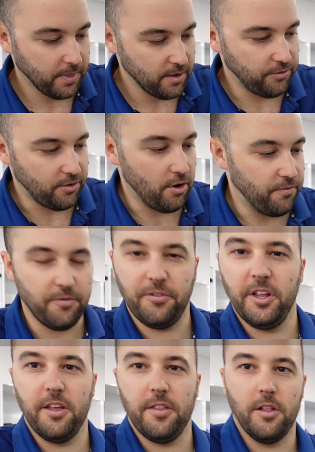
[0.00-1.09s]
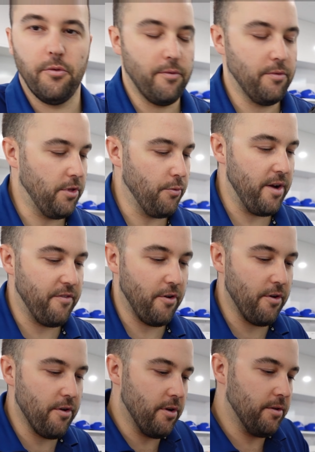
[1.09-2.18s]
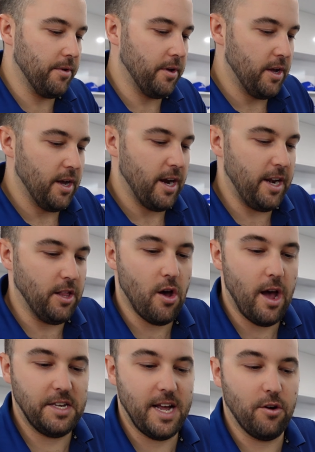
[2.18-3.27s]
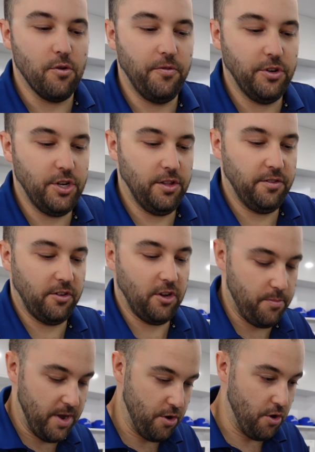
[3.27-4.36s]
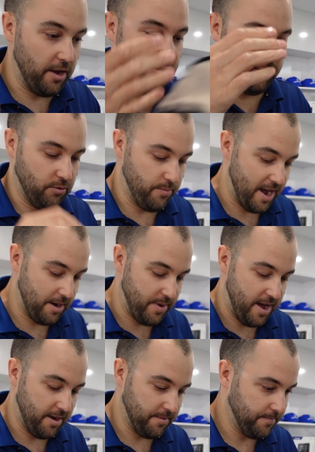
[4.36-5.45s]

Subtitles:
So for flicking the river or any light tackle fishing, this is going to be a nice little backpack.